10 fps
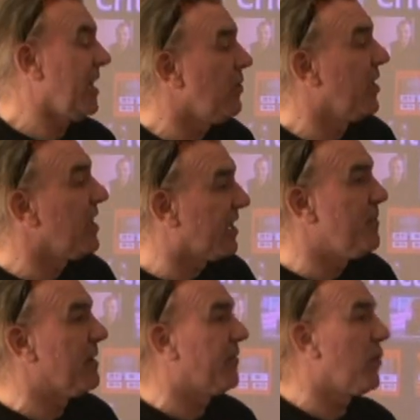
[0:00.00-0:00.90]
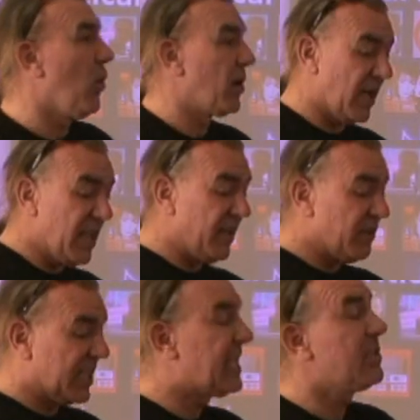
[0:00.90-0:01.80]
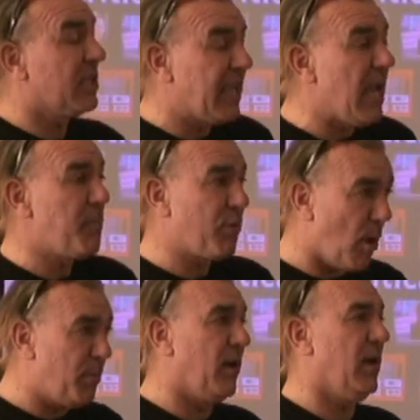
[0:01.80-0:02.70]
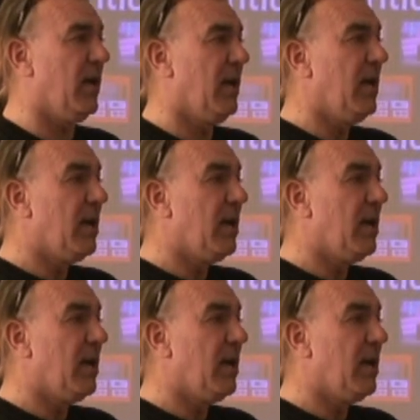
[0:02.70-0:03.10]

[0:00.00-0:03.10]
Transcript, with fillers: know that they commit fraud. To get a proper